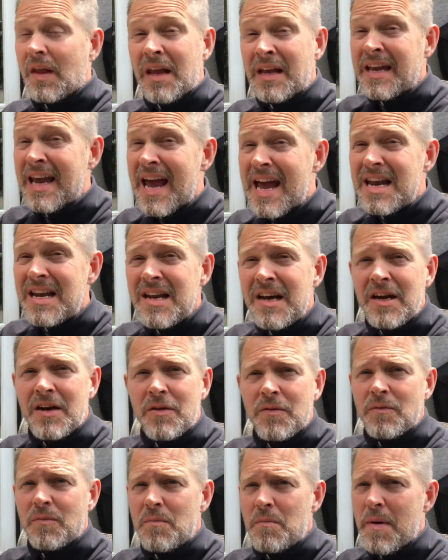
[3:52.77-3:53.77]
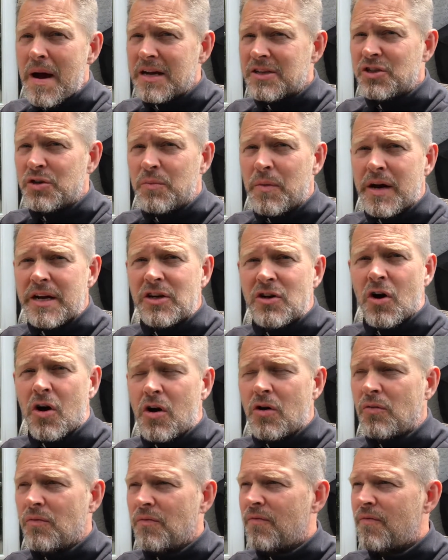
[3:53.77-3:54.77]
Again, mastermind
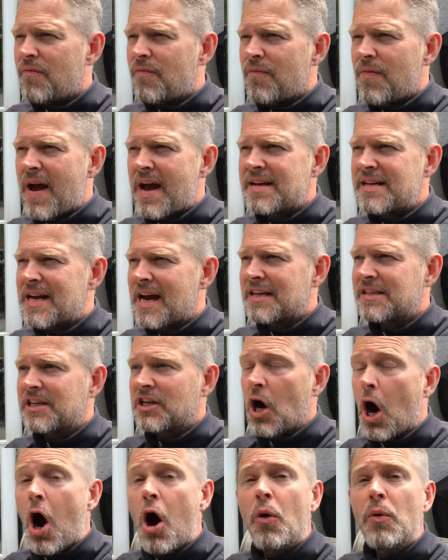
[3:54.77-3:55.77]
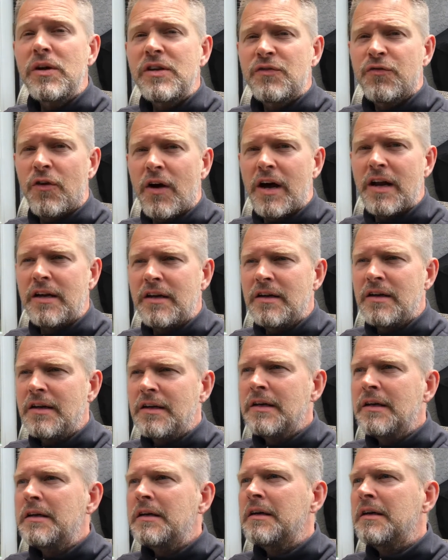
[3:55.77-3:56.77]
call, fantastic, always fun.
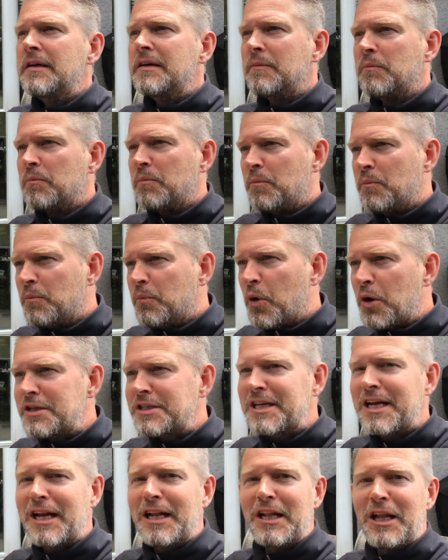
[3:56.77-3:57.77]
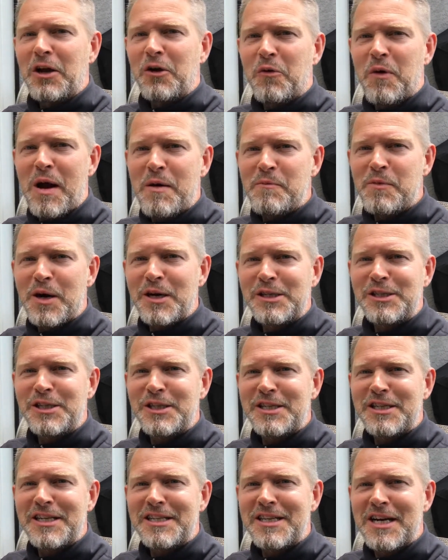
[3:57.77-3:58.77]
Boys get a little
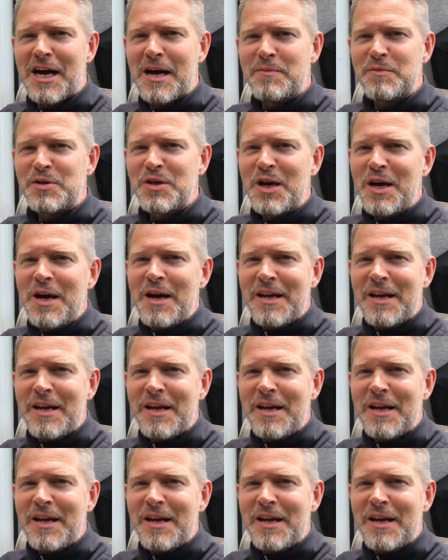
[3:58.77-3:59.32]
rambunctious at times.